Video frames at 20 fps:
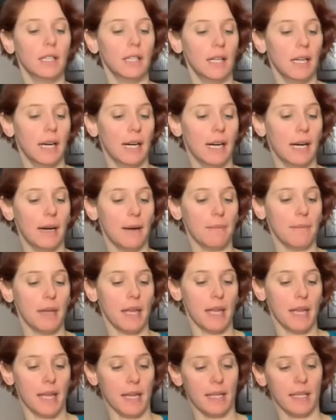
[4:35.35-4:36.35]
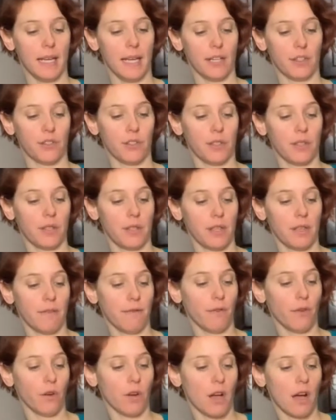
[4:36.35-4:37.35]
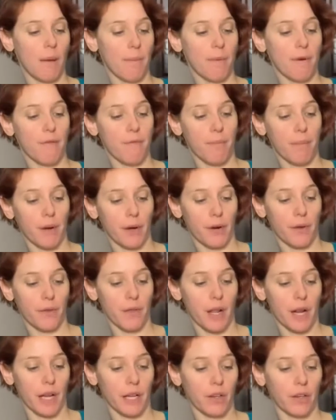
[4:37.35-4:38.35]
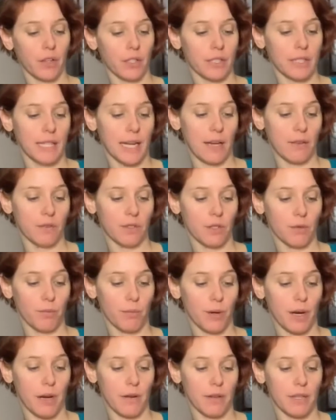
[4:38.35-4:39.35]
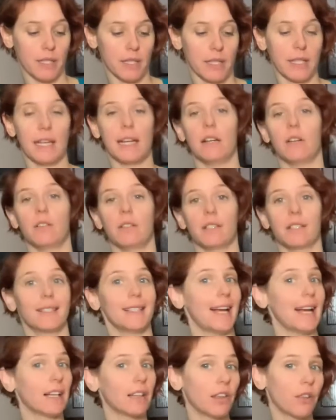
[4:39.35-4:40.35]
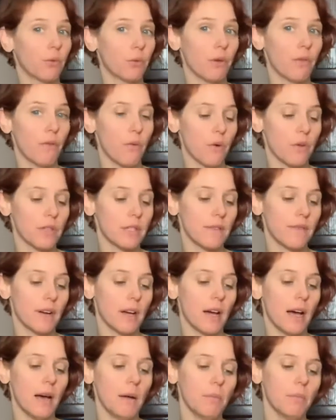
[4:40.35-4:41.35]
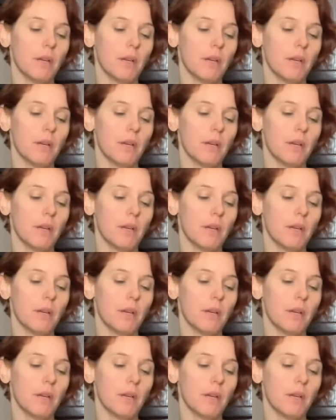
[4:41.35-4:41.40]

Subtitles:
And actually the full cup of butter that I cooked down to brown is now exactly 3/4 cup.